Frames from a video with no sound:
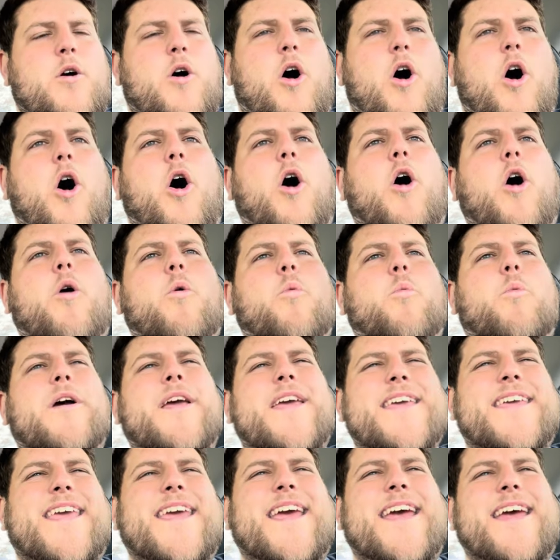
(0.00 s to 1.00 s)
All
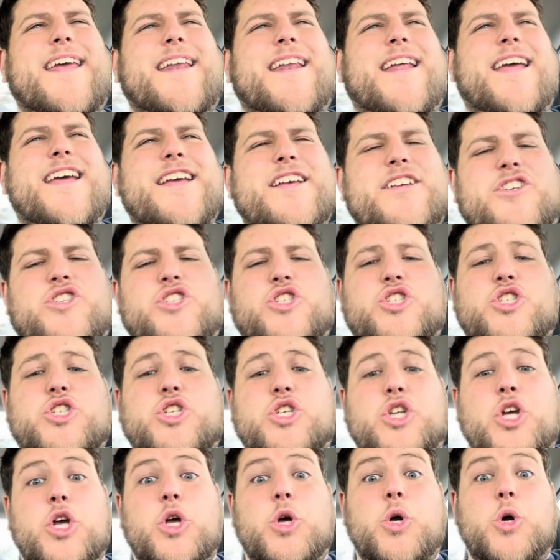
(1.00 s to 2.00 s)
we get is
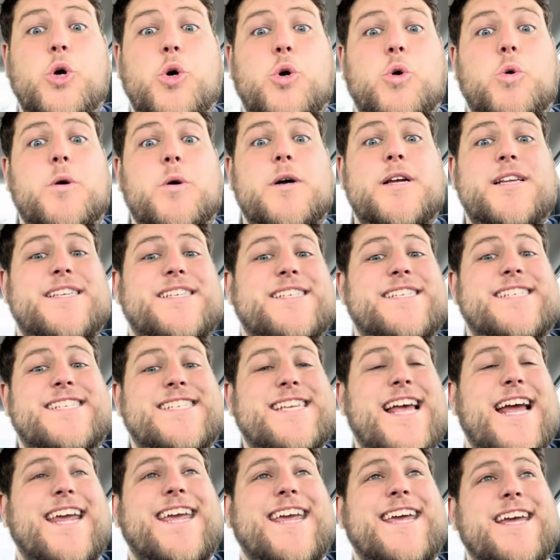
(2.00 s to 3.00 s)
two
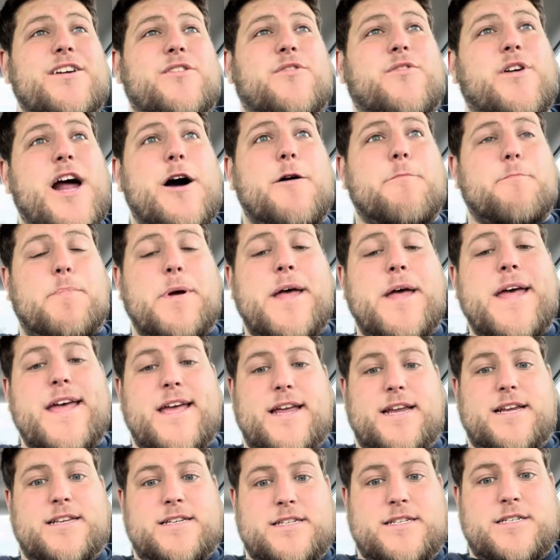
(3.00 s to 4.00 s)
second round
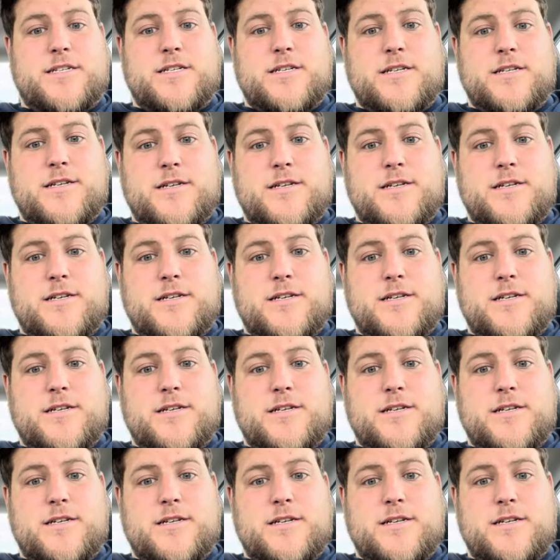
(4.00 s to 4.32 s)
picks.